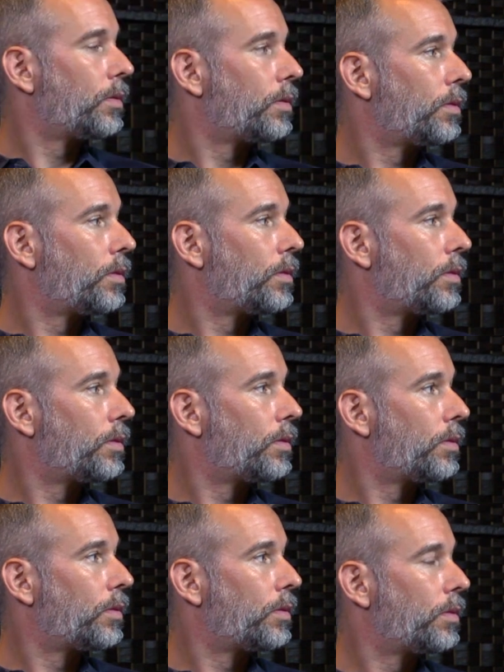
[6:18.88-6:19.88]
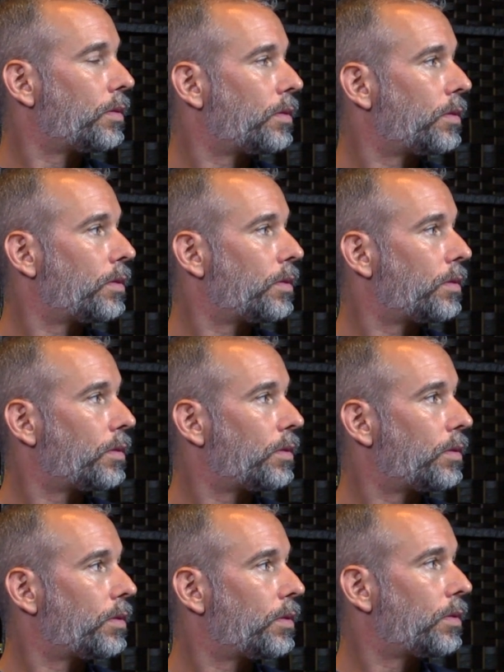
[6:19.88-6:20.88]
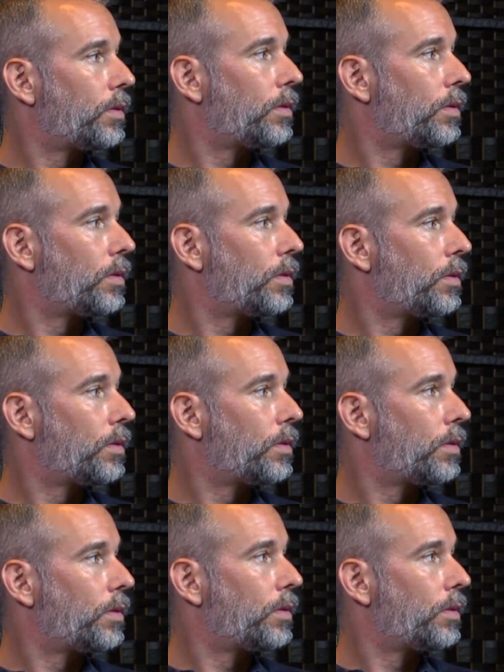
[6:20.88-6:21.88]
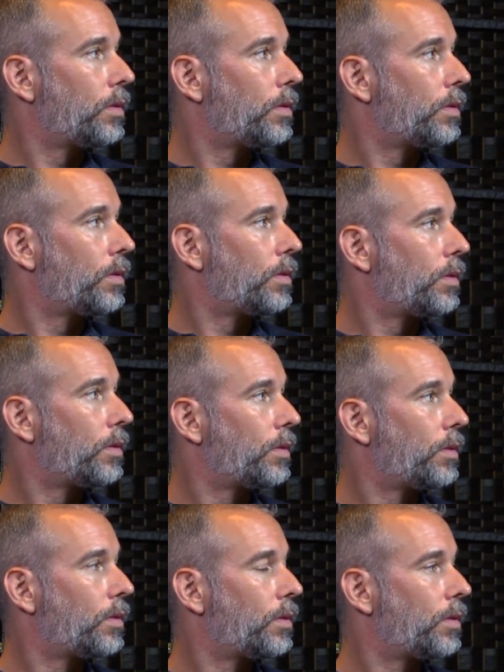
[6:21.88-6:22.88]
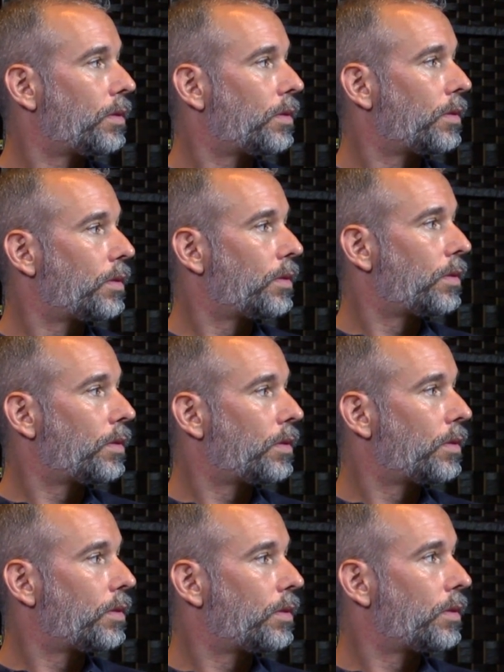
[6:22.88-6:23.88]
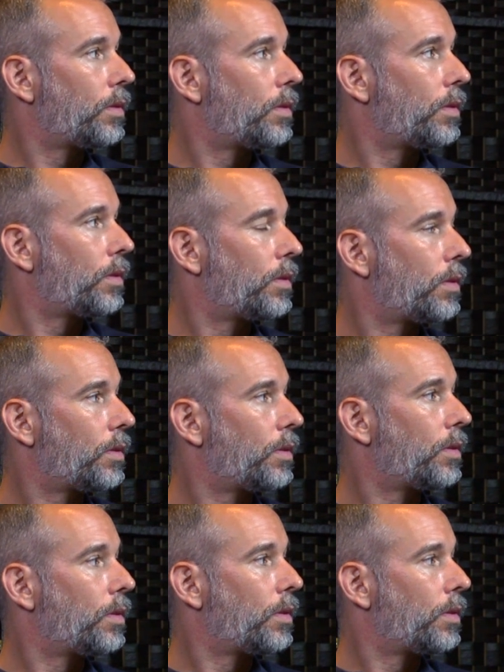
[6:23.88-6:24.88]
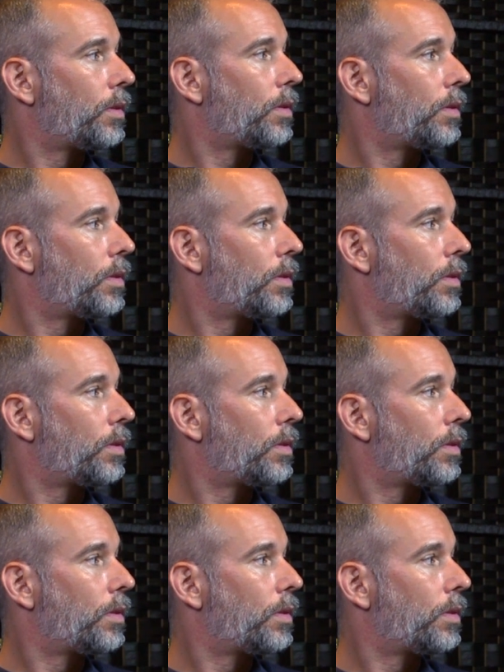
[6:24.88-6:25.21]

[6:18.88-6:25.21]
No words are spoken by the person on screen.